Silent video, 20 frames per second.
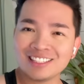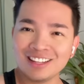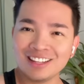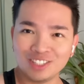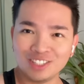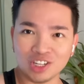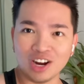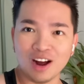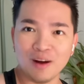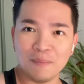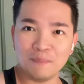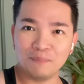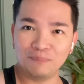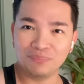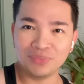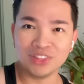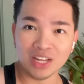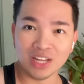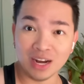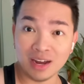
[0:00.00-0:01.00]
job
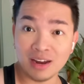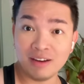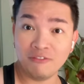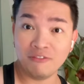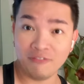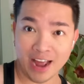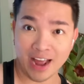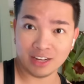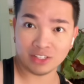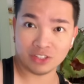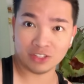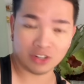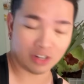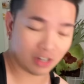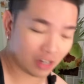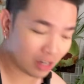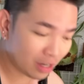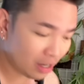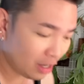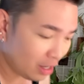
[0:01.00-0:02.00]
done
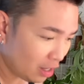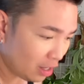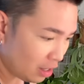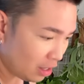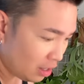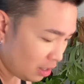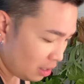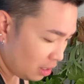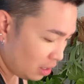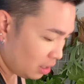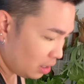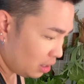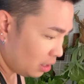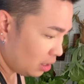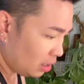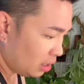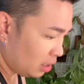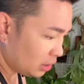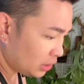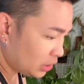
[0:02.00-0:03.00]
faster.
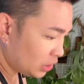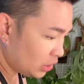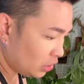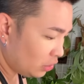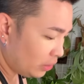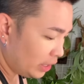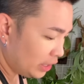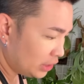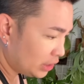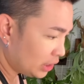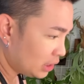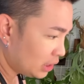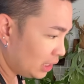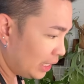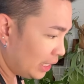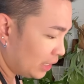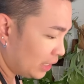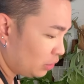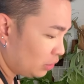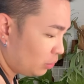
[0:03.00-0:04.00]
So I just
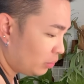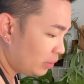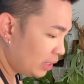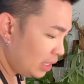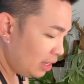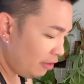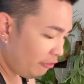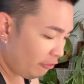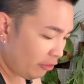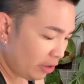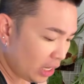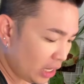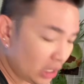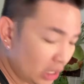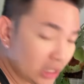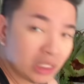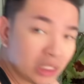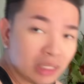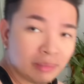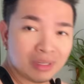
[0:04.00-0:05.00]
like to refill.
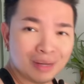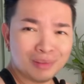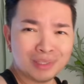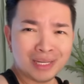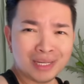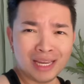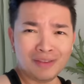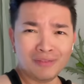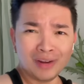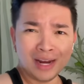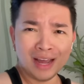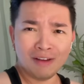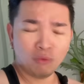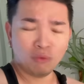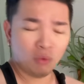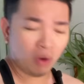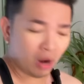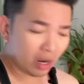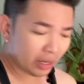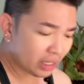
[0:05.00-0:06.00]
Sometimes I even have
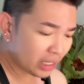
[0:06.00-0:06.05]
water